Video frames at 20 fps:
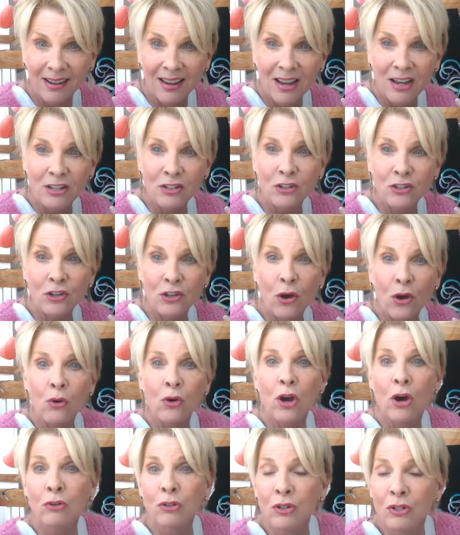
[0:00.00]
So
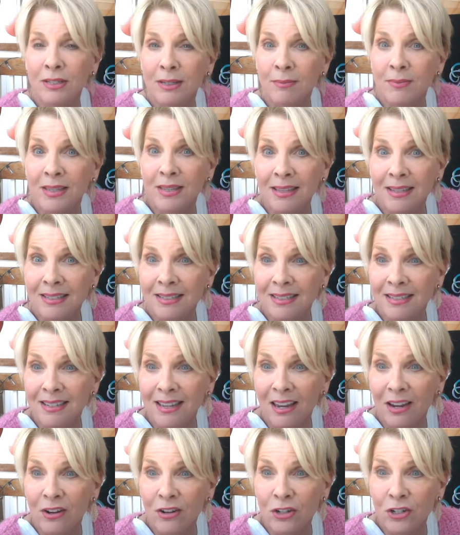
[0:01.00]
go do something that
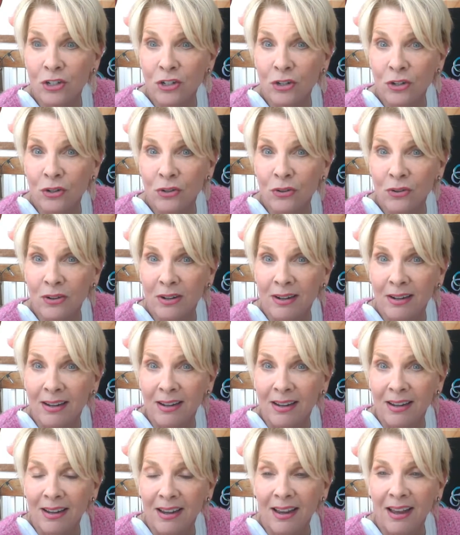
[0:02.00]
scares you,
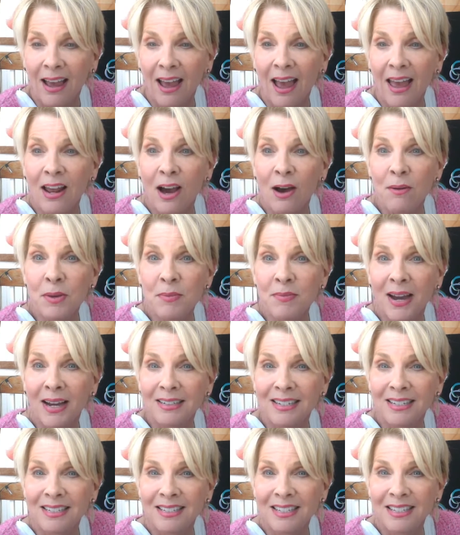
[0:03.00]
and I'll be back
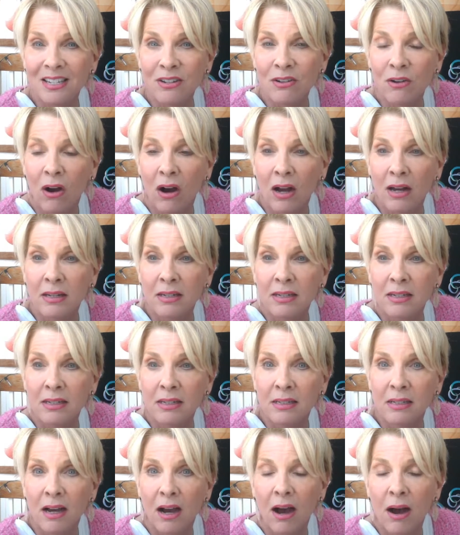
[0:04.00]
to see you on
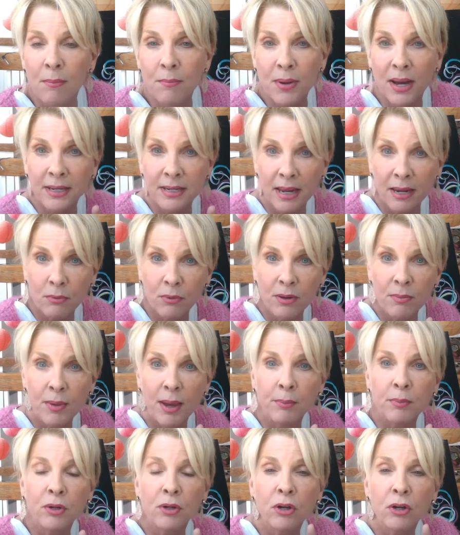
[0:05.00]
Monday.
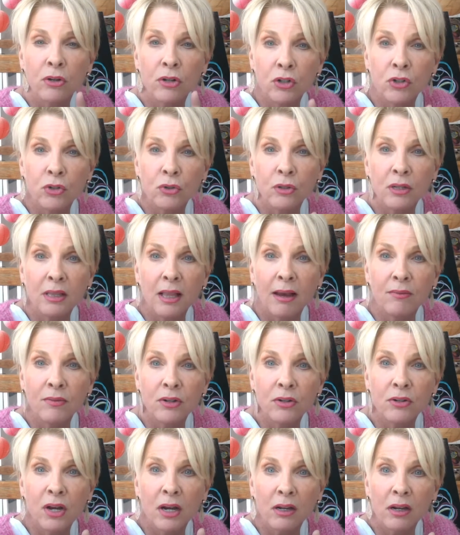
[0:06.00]
Remember, go to
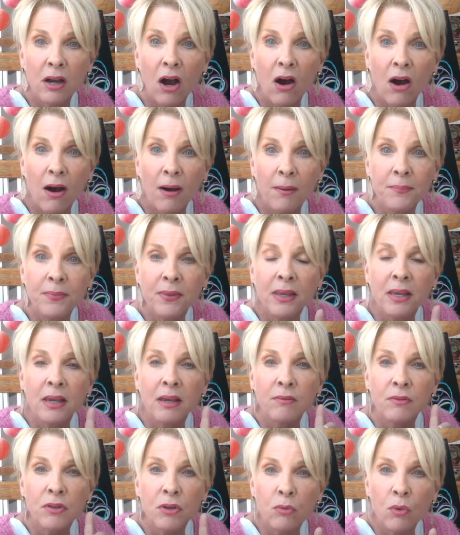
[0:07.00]
julielavender.com.
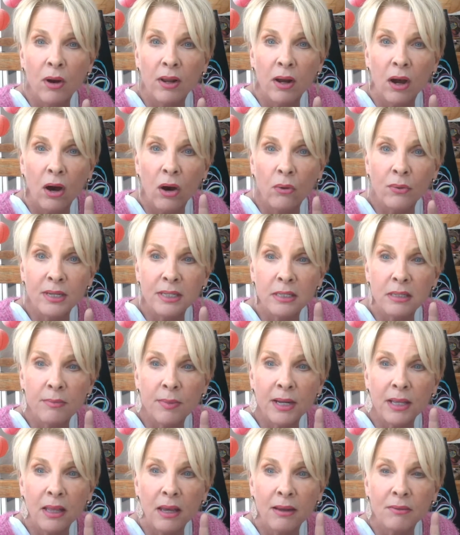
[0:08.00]
If you want to always see
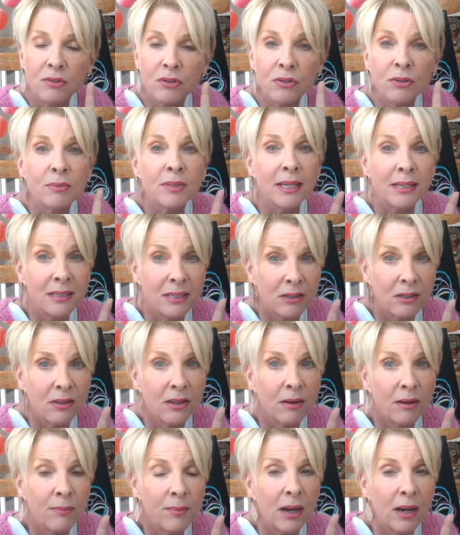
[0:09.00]
my live streams, I still
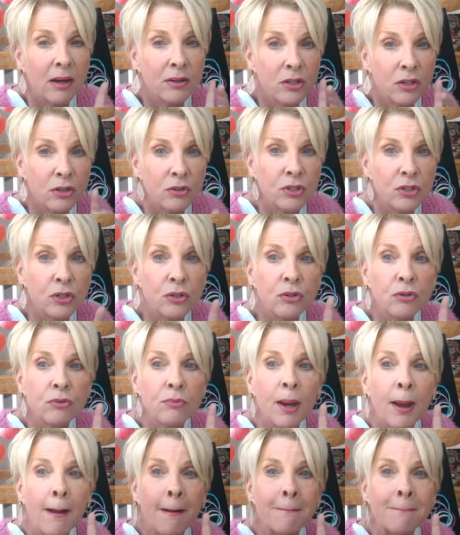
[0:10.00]
am on YouTube
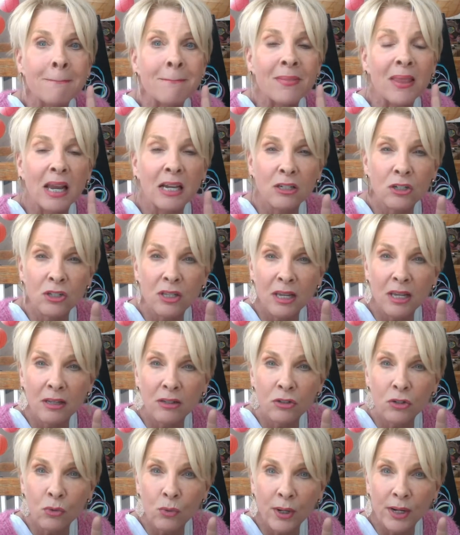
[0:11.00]
and
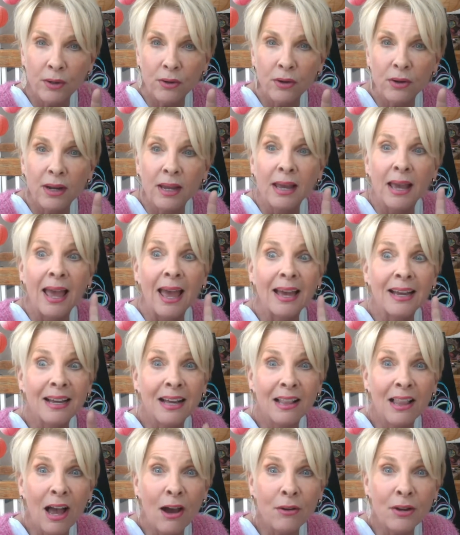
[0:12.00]
Twitter and
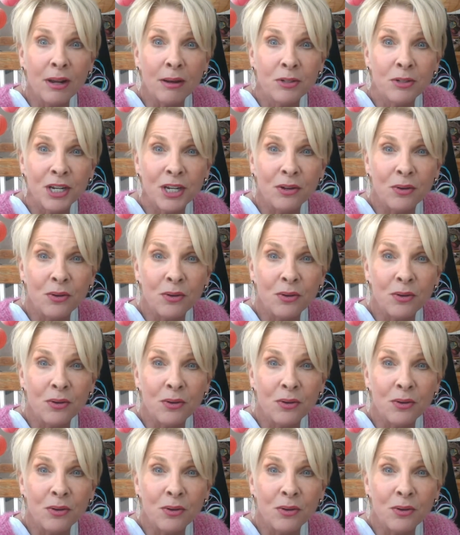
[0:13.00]
CloudHub Channel